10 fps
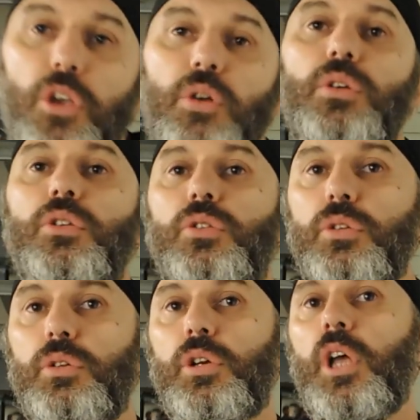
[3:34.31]
you
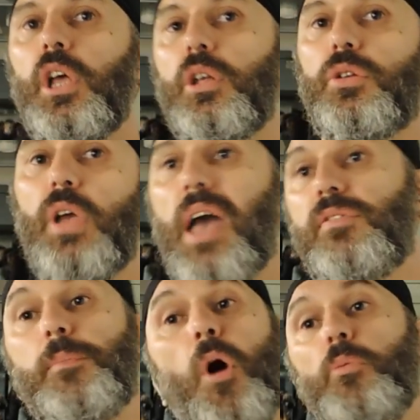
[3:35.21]
to
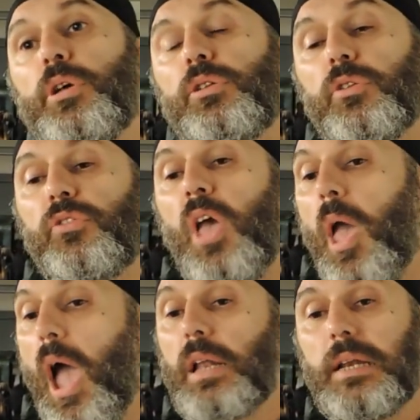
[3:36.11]
have a moment of,
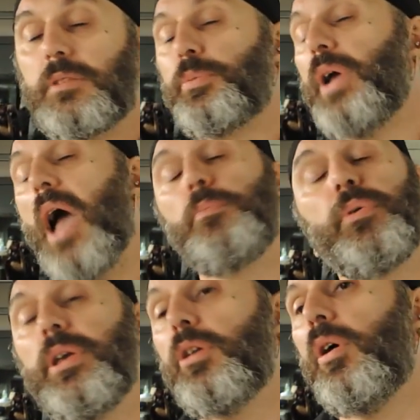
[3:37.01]
at least I
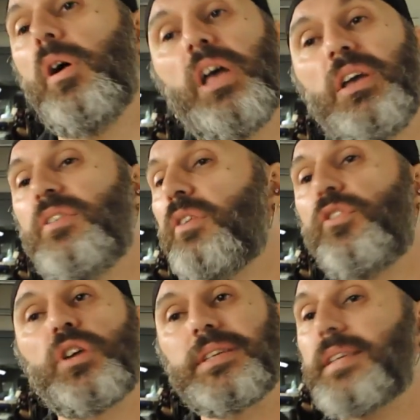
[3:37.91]
bring you even
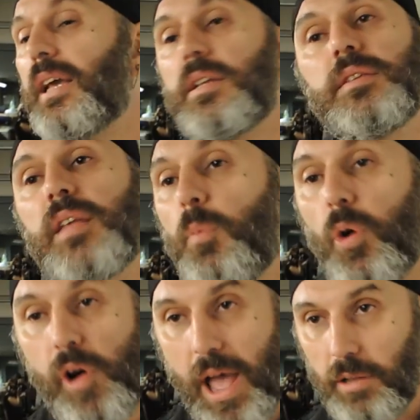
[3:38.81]
for a second
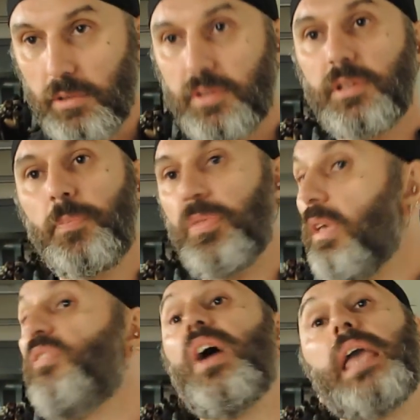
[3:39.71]
somewhere else,
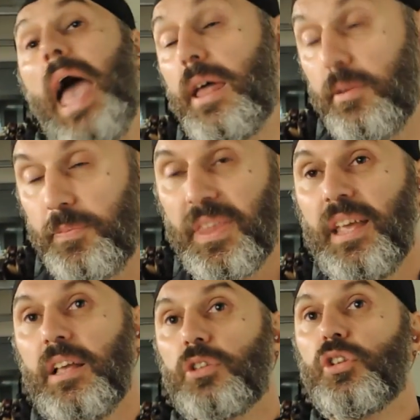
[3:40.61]
if I
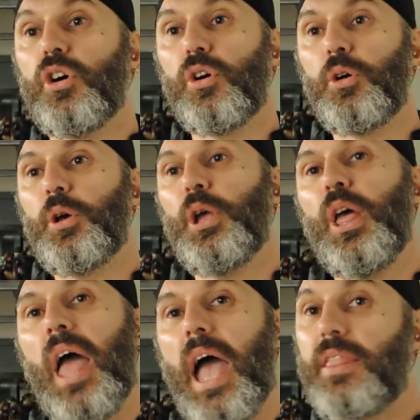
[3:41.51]
can. So
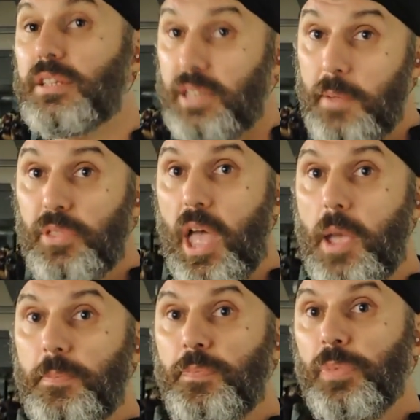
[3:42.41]
at the same
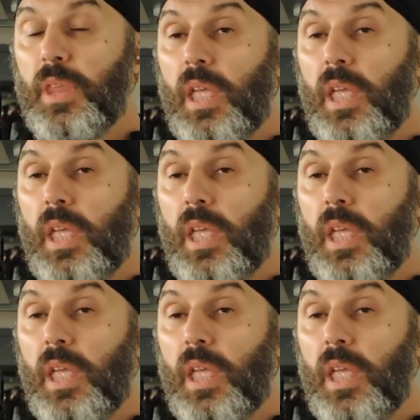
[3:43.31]
time,